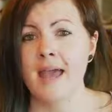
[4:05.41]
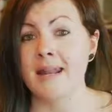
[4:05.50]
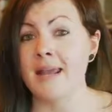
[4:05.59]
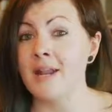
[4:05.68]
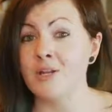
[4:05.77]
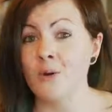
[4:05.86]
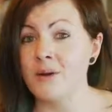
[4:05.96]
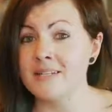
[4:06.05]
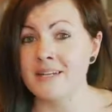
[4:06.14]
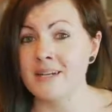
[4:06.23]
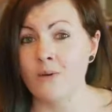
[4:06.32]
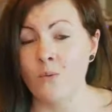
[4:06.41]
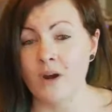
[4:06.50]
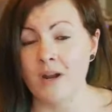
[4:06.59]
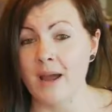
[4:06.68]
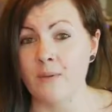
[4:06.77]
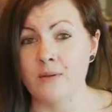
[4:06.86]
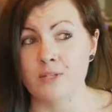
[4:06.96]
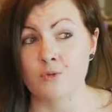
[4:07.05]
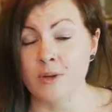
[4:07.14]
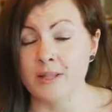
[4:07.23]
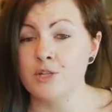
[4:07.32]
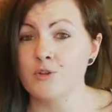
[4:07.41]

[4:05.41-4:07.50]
and I had no idea what I was really